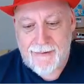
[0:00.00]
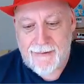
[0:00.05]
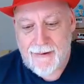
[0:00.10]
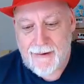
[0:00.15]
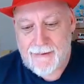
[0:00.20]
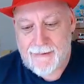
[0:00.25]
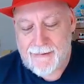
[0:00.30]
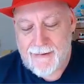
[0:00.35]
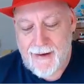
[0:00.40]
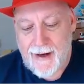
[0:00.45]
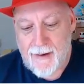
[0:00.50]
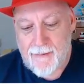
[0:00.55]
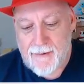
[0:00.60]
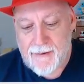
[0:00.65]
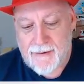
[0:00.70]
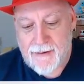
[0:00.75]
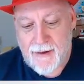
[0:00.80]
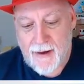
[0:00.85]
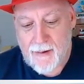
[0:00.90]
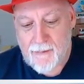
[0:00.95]
of
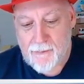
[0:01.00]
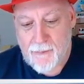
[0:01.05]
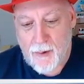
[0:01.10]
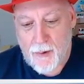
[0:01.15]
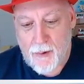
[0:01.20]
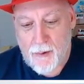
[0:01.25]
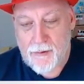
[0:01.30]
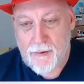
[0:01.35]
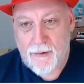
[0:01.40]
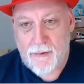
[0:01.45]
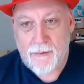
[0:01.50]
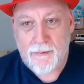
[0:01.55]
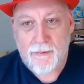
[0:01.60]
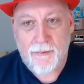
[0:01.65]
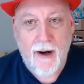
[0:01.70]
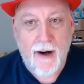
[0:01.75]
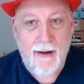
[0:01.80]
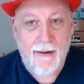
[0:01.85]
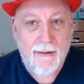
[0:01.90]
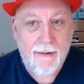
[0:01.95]
damage on both
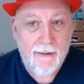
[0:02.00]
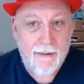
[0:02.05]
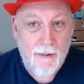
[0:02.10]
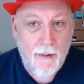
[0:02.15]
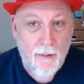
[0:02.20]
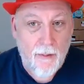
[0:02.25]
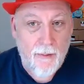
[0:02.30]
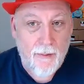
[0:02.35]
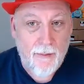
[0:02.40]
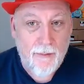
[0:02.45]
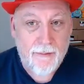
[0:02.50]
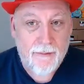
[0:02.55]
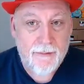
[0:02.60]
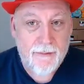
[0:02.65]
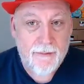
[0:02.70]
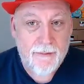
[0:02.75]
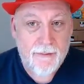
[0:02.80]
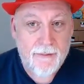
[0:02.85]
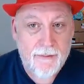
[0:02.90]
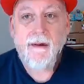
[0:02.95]
right corners.
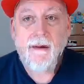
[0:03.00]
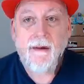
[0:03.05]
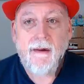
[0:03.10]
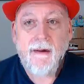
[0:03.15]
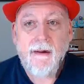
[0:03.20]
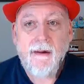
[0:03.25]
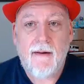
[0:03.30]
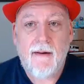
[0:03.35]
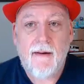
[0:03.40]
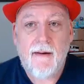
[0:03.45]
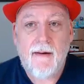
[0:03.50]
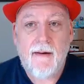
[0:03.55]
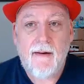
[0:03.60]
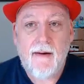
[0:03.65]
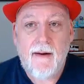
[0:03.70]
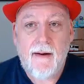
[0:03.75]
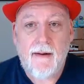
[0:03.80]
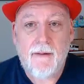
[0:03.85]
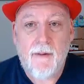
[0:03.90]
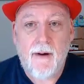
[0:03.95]

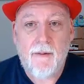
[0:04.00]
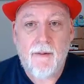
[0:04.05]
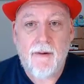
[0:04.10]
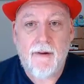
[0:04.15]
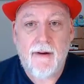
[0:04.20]
And the grade we're going to